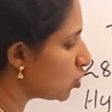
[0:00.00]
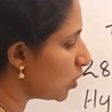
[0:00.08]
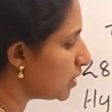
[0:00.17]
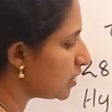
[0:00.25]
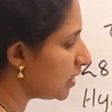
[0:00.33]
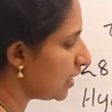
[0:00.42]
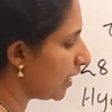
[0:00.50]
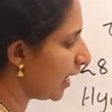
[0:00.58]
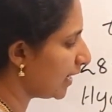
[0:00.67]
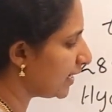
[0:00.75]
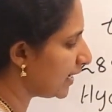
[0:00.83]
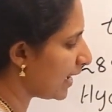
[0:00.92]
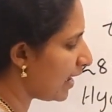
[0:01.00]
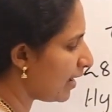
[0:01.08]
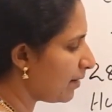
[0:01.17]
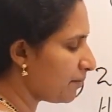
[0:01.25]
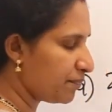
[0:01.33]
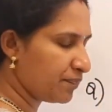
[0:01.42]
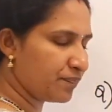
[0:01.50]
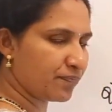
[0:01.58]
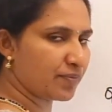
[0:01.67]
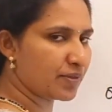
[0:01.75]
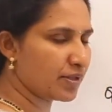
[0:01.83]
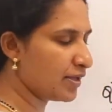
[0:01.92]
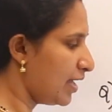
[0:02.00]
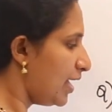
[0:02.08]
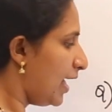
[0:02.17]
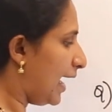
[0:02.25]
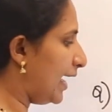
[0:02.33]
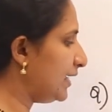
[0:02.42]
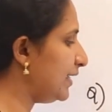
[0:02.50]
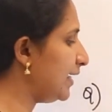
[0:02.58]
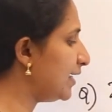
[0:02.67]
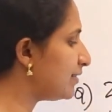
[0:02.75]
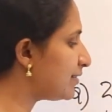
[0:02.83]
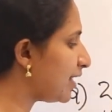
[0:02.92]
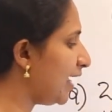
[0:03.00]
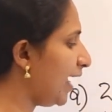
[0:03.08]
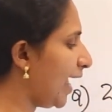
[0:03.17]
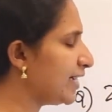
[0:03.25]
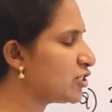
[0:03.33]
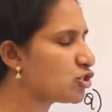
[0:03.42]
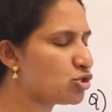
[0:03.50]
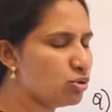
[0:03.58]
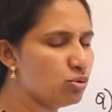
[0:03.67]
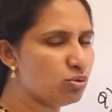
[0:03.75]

28 gram. And here 3H2.